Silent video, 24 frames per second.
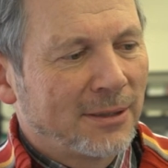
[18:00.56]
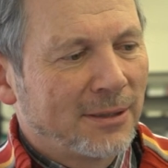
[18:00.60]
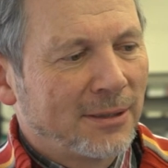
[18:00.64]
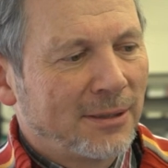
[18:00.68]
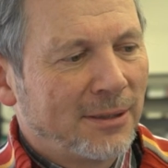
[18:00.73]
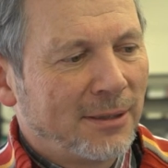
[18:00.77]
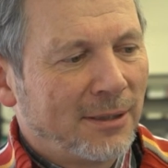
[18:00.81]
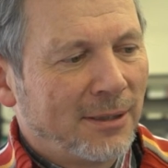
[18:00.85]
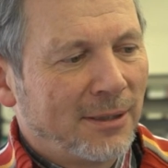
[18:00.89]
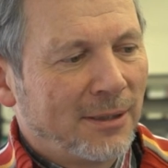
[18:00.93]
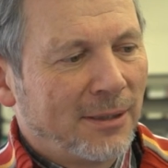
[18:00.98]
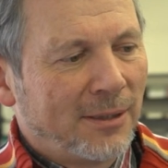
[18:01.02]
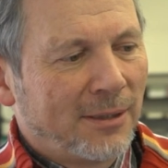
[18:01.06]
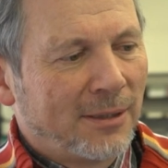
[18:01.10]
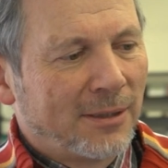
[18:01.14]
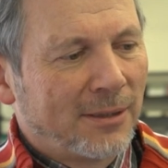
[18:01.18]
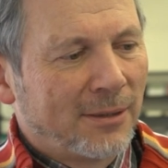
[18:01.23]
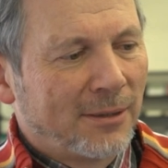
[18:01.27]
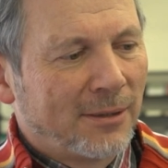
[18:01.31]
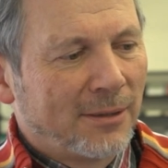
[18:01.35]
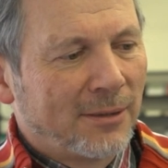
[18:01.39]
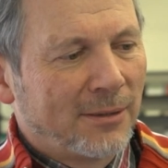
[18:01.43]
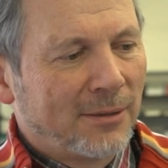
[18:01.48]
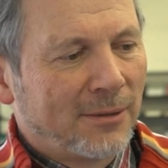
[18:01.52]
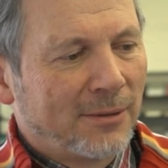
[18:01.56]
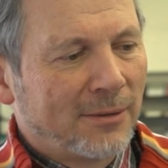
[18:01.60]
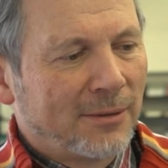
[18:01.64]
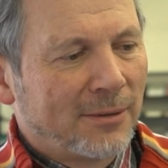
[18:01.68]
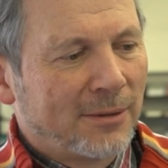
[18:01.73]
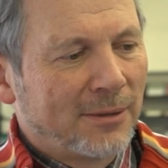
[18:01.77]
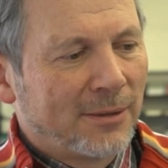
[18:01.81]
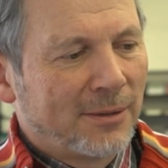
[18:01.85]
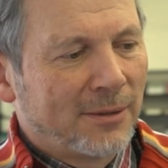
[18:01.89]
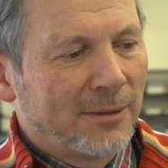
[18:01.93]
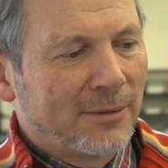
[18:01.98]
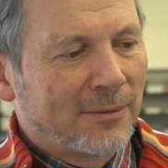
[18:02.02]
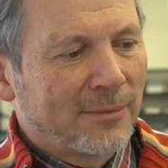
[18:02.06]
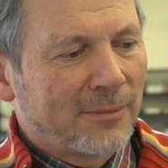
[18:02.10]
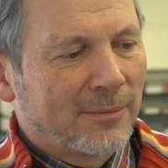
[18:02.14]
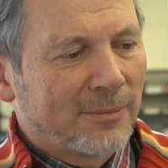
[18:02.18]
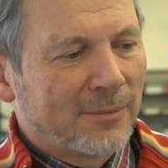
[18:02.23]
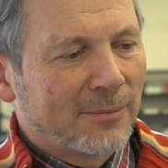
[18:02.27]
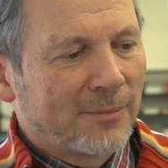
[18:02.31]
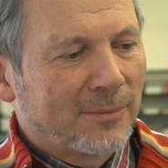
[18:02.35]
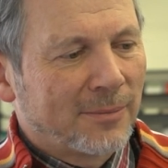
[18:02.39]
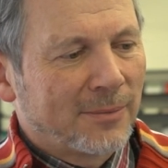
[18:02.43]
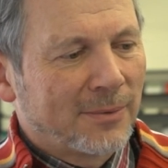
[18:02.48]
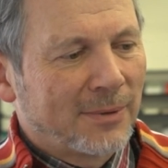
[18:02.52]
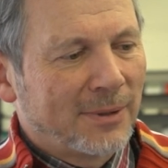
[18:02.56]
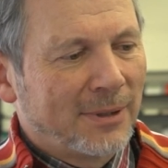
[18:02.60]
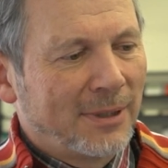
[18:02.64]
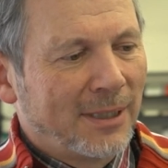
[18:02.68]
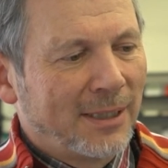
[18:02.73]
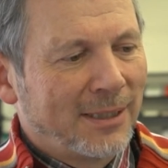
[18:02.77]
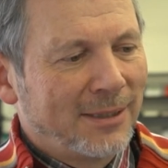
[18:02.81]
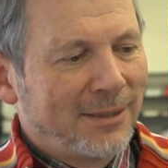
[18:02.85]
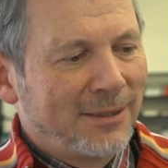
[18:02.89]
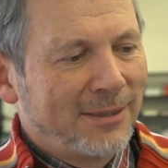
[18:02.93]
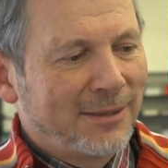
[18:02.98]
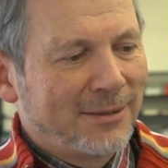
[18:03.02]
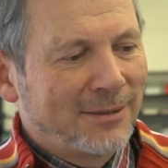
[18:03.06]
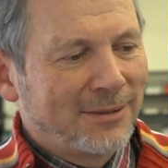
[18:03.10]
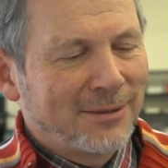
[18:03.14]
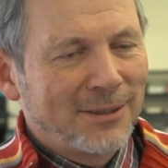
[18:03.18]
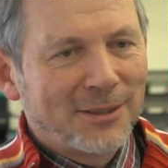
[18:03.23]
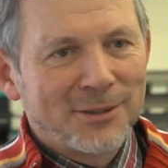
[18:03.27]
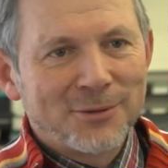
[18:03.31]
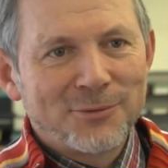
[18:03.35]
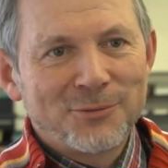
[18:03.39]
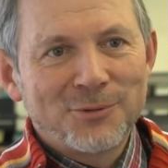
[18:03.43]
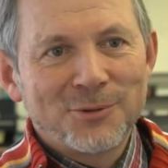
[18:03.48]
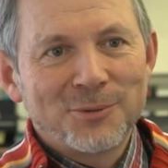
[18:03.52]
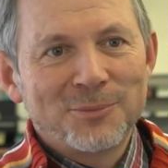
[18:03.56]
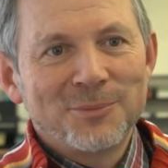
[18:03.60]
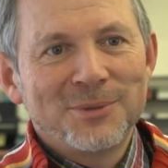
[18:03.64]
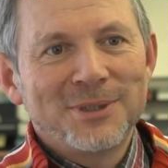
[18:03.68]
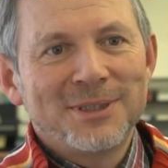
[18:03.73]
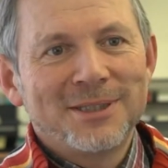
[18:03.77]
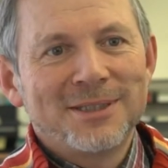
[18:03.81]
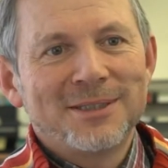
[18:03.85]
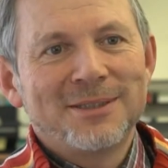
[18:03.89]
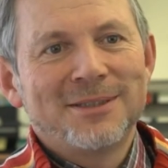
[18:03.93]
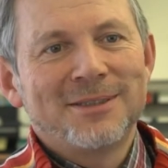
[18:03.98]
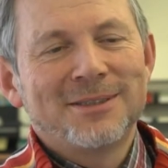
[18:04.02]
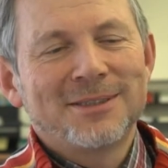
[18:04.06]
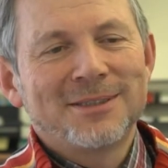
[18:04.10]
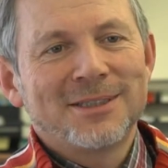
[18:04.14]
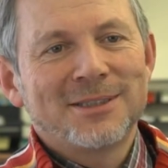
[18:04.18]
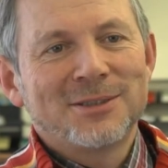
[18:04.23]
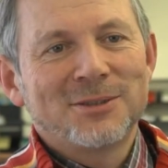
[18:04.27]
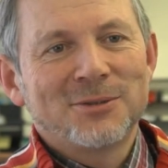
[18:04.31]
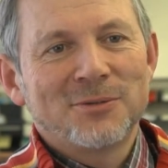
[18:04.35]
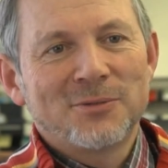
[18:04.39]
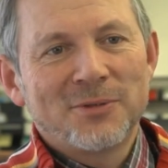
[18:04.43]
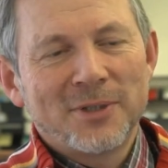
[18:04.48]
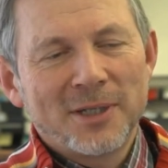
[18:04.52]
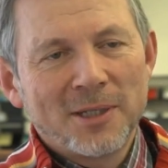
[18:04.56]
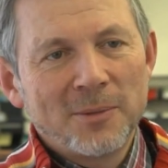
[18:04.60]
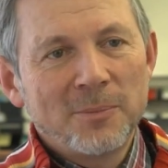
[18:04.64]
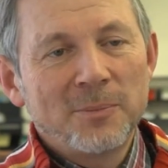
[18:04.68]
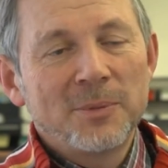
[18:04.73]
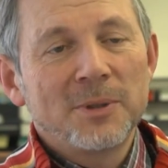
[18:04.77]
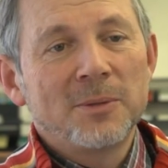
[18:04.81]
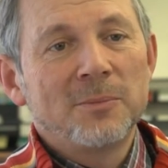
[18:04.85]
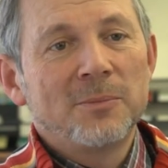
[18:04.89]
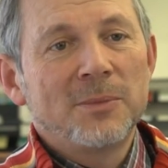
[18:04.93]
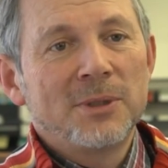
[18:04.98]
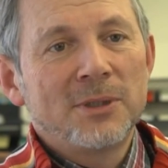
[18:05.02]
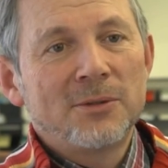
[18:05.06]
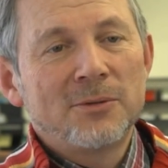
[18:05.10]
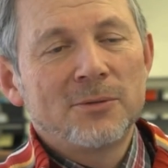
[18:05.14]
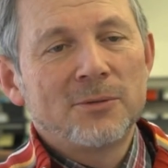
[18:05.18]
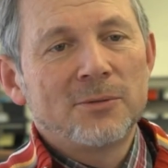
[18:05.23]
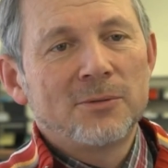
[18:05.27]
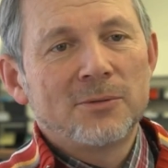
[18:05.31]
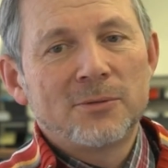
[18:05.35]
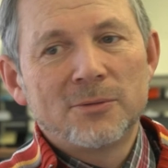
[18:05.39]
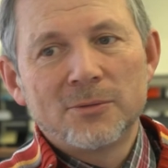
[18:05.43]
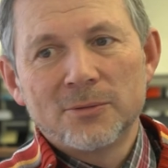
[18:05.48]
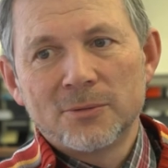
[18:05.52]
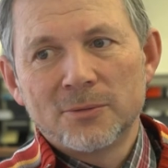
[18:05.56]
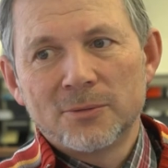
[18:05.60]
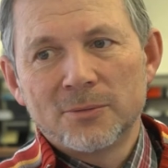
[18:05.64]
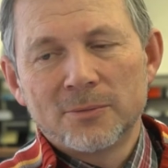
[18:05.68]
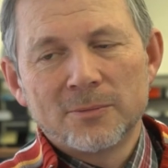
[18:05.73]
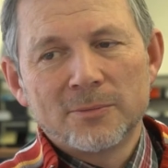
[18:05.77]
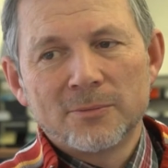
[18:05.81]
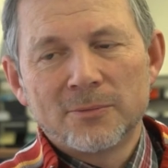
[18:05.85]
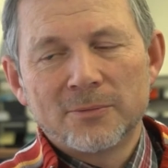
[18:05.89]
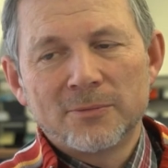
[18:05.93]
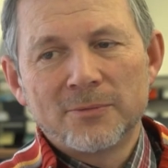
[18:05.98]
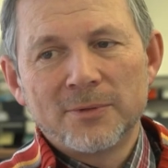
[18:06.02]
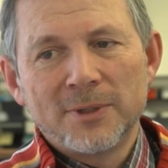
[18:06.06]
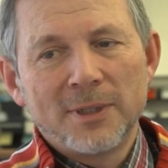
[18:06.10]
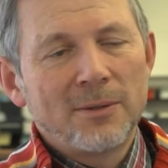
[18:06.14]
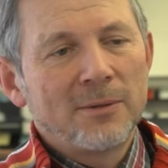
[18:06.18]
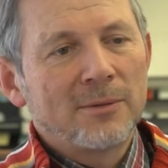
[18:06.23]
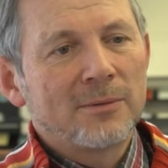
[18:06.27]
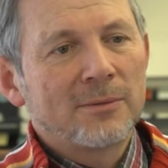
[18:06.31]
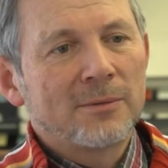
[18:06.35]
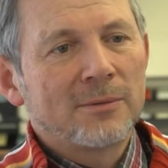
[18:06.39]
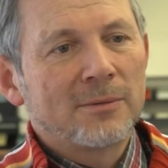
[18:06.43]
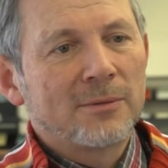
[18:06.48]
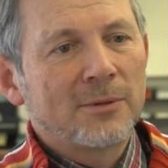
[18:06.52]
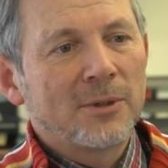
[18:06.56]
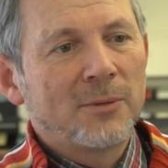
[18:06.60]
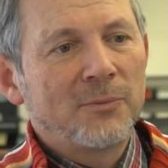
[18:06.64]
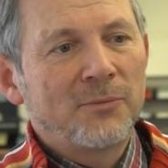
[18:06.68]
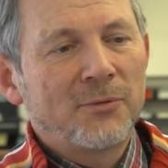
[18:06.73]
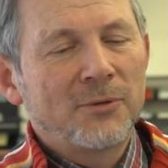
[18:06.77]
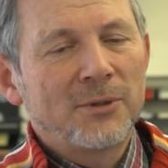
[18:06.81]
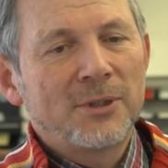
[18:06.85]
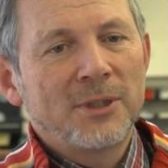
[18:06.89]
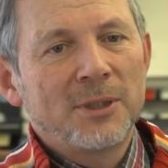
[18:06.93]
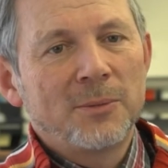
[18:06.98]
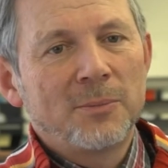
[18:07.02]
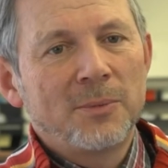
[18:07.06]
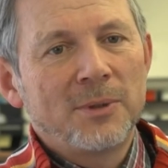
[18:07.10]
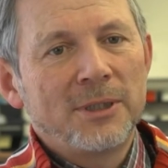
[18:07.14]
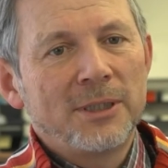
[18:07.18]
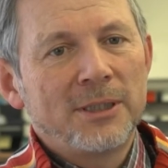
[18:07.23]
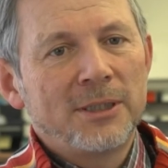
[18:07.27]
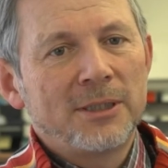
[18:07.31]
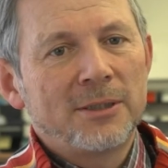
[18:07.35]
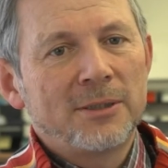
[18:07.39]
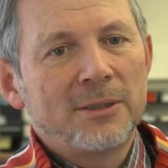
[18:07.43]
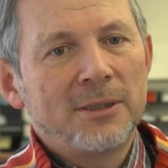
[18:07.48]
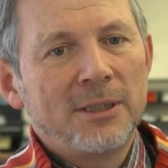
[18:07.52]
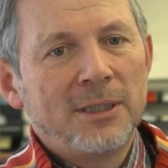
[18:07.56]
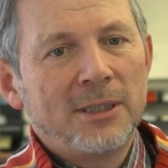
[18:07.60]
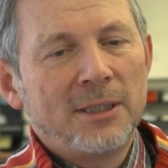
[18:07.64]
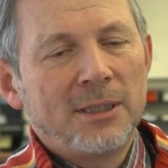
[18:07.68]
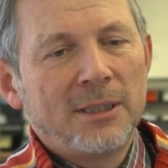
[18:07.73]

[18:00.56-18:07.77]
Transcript: uh, uh, uh, guiding star for me, in the sense of helping me to, to feel comfortable here